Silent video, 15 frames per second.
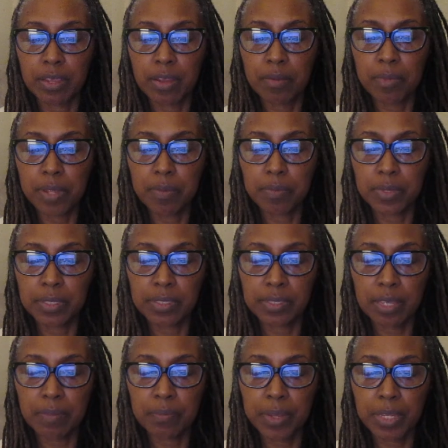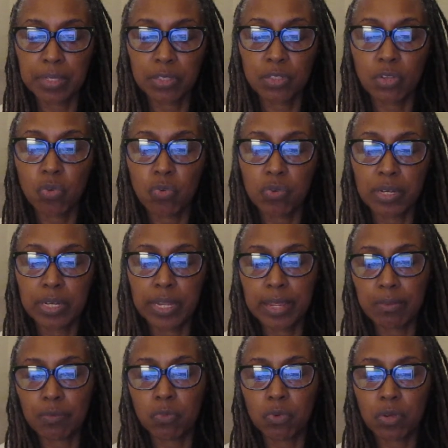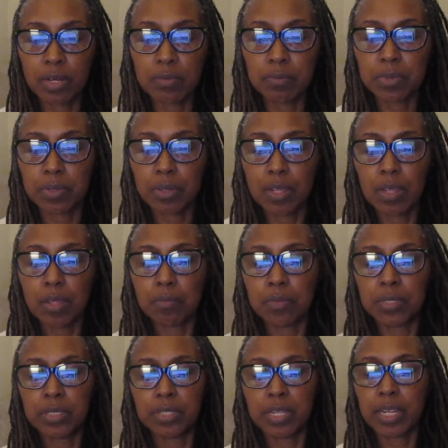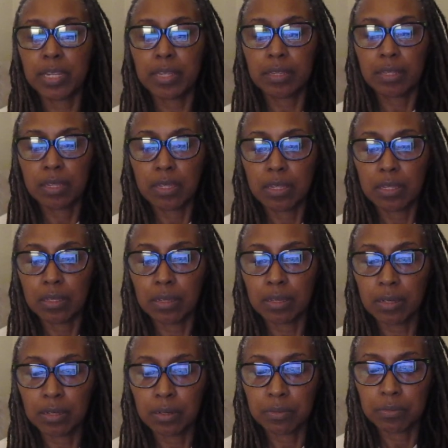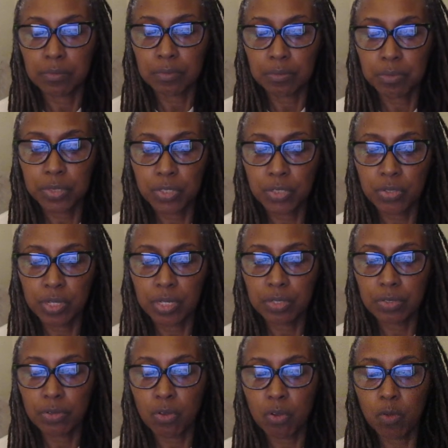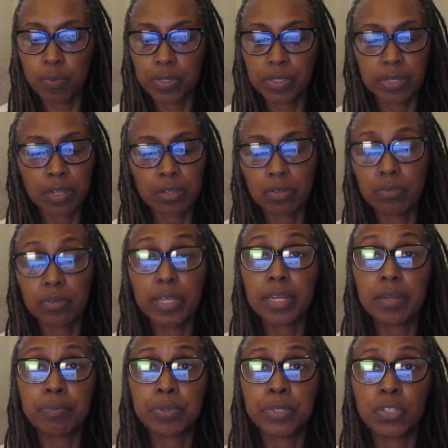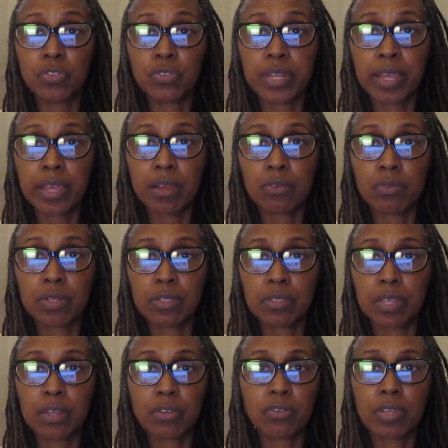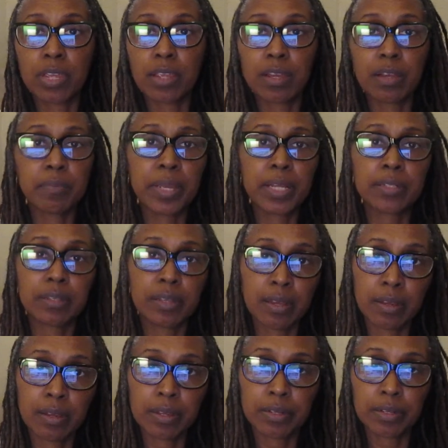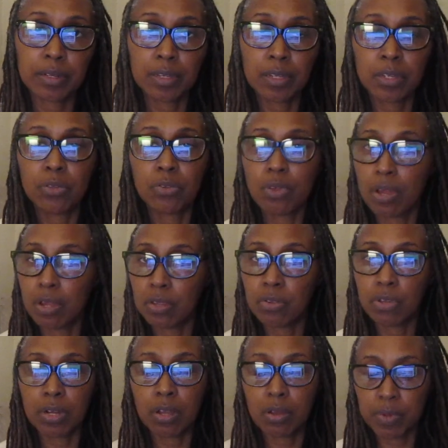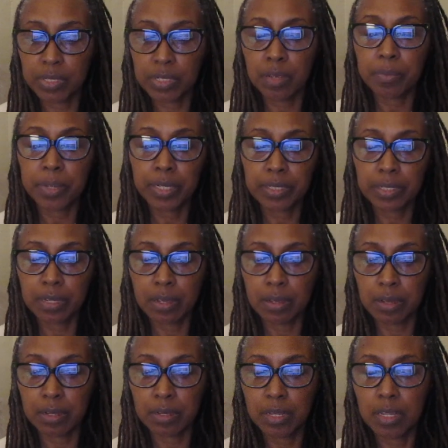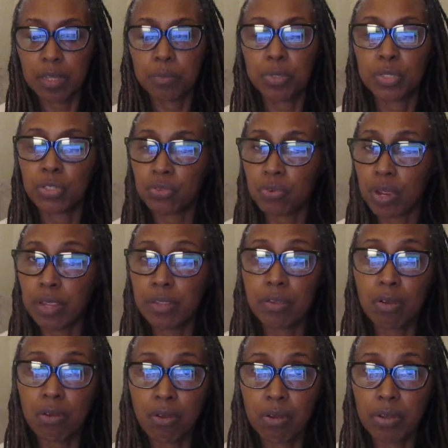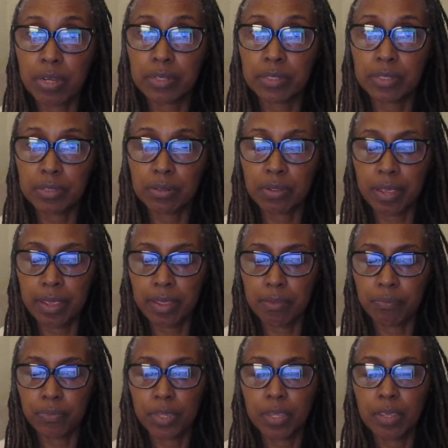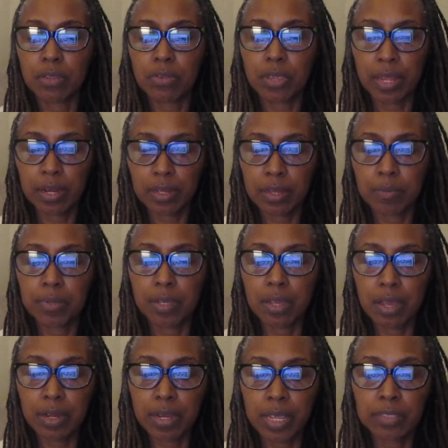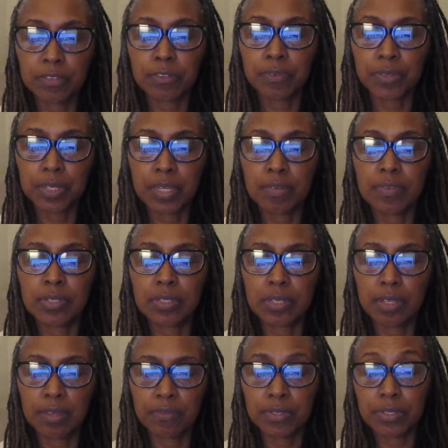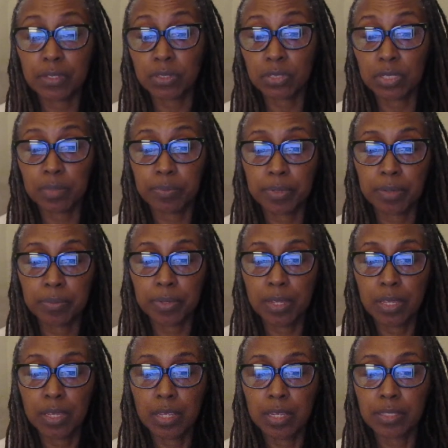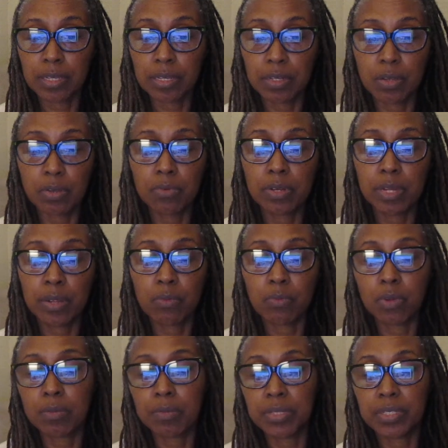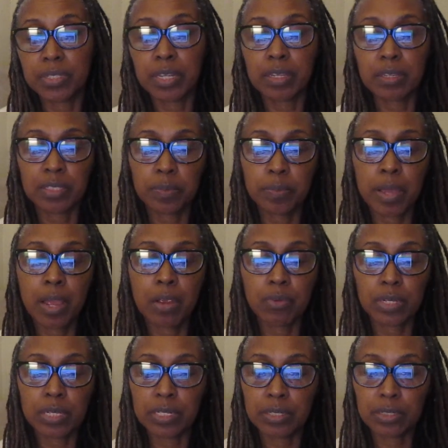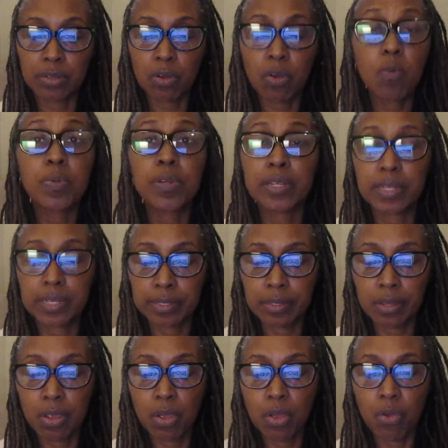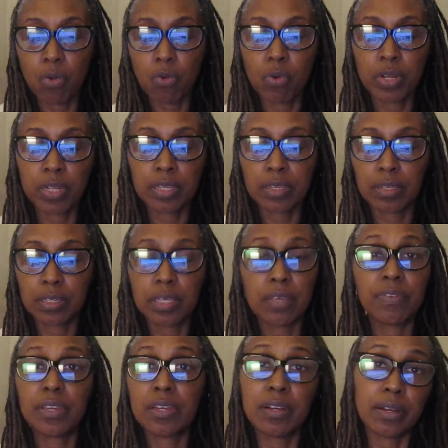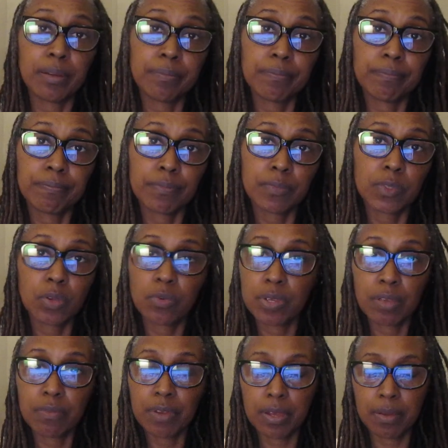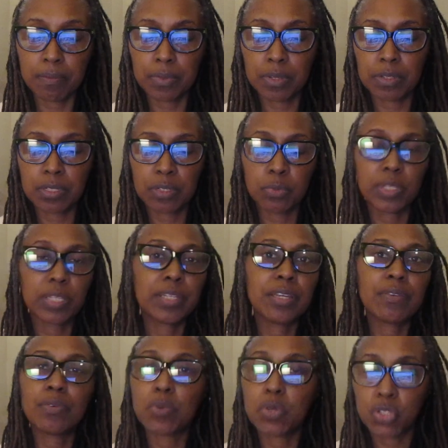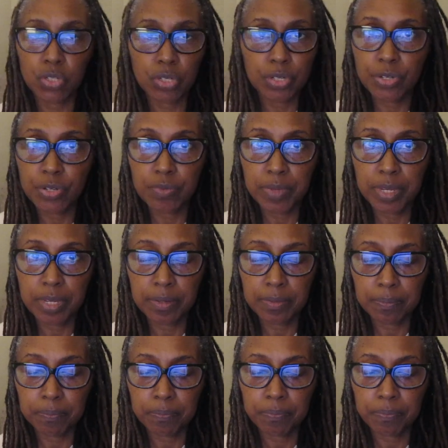there may be setbacks. Don't let one mistake uh, put you into a hopeless. Now, don't let it put you down and think you can't come back to God. You are, you can always come back to God but try your hardest, okay? You got to come to God and ask for forgiveness if it's a slip up. He said, don't let one mistake spiral into hopelessness or giving up. Don't give up because that's what the devil wants you to do, man.